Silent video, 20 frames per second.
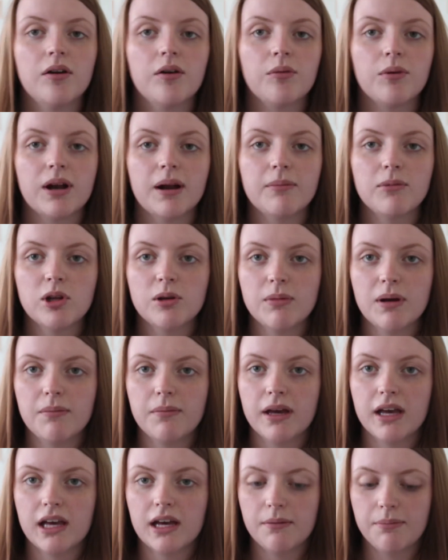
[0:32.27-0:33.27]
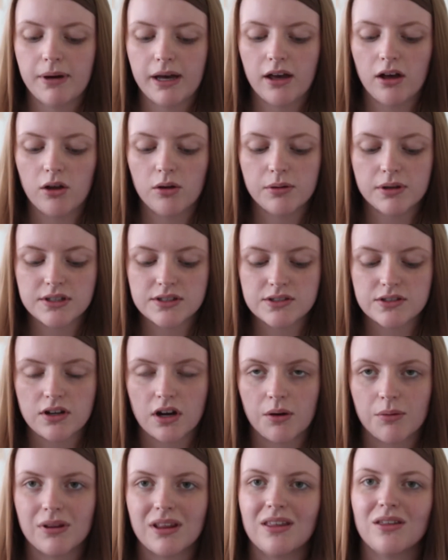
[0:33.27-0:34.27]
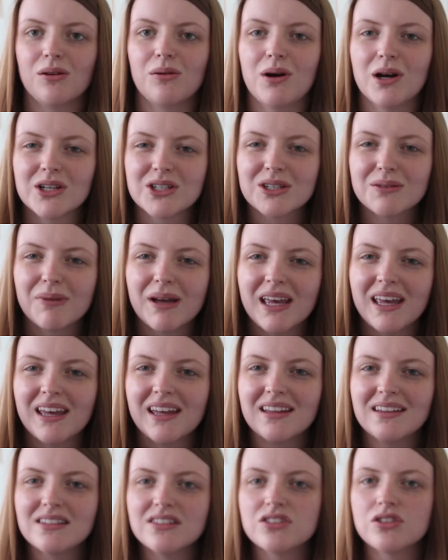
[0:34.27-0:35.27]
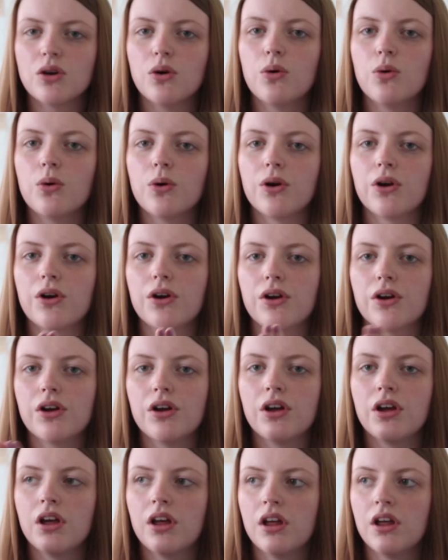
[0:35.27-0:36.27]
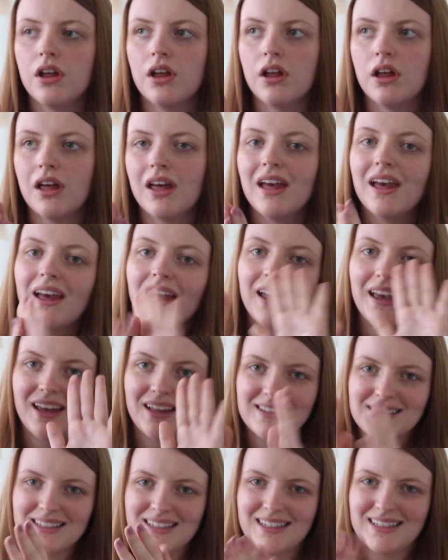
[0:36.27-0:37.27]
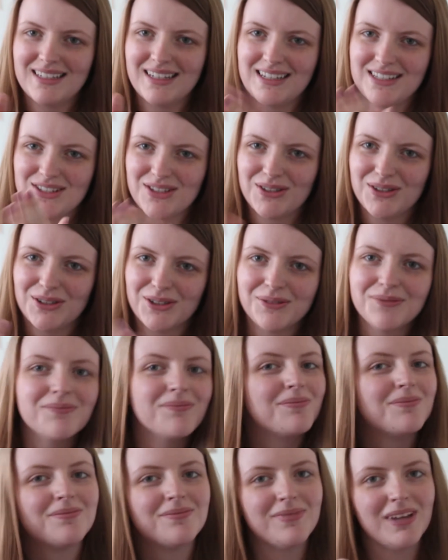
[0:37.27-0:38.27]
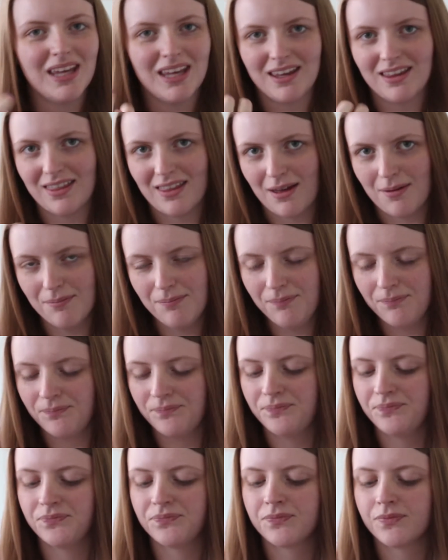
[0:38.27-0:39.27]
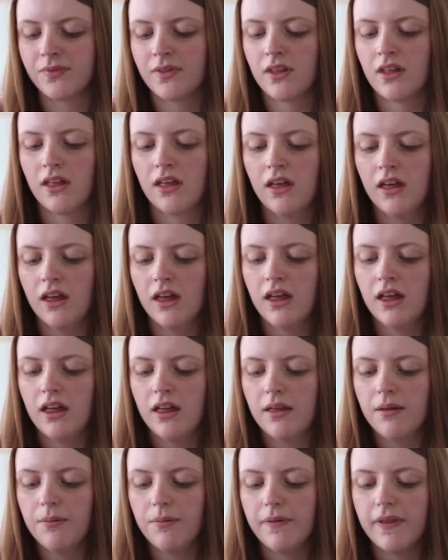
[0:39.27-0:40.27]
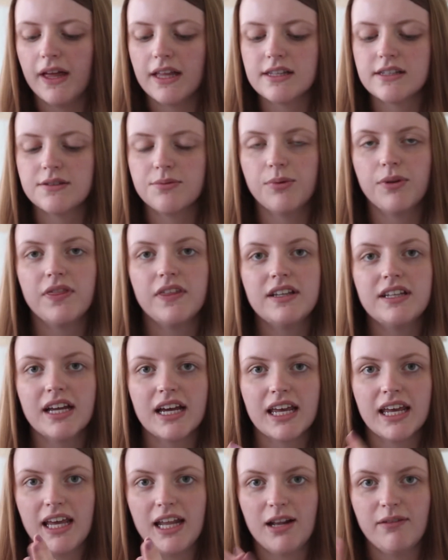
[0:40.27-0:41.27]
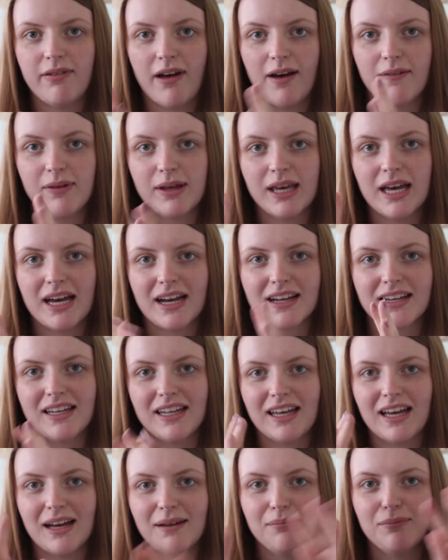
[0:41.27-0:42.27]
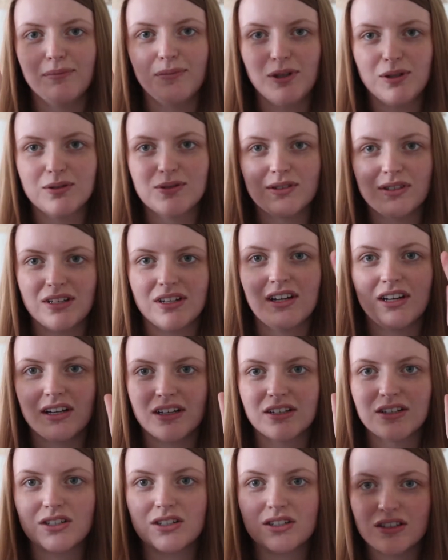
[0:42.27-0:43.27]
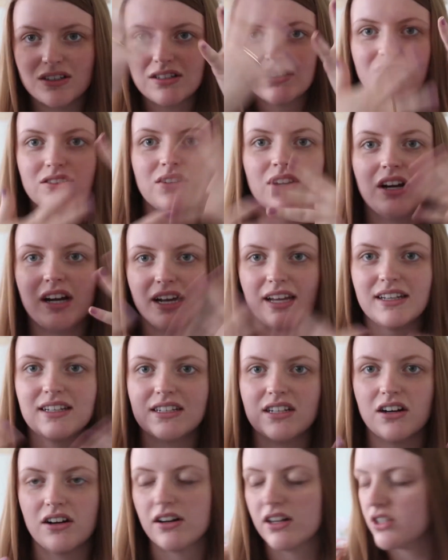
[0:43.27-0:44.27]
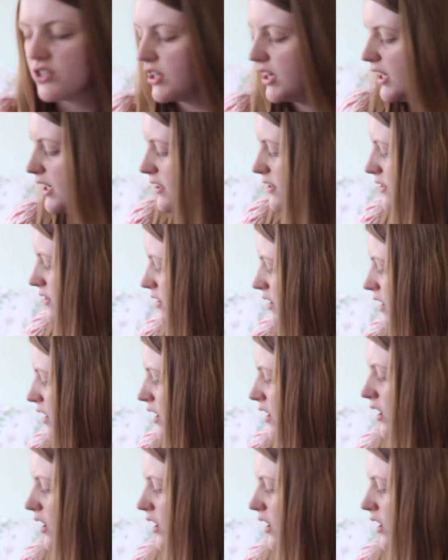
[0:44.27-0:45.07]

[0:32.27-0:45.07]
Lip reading: When I'm doing my makeup, I always start with either washing my hands or hand sanitizer-ing them. That's with the decade of having acne, I'm used to not trying to tarnish this.